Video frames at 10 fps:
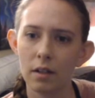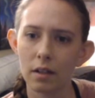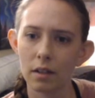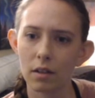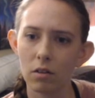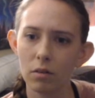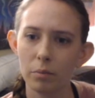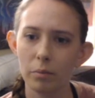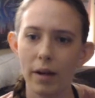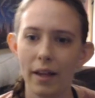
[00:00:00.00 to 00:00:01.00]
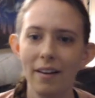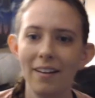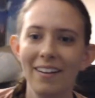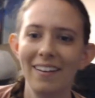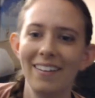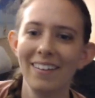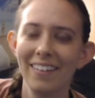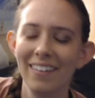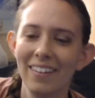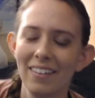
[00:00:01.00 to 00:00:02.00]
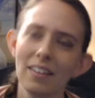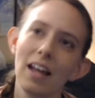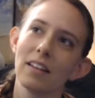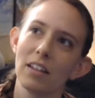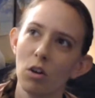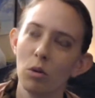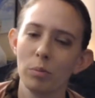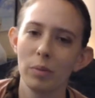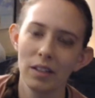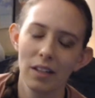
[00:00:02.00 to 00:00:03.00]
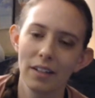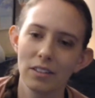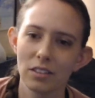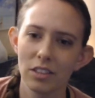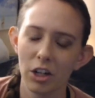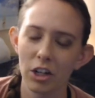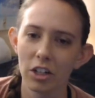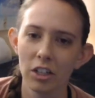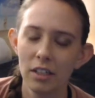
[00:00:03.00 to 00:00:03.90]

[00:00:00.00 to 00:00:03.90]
little, but not little, but like just younger.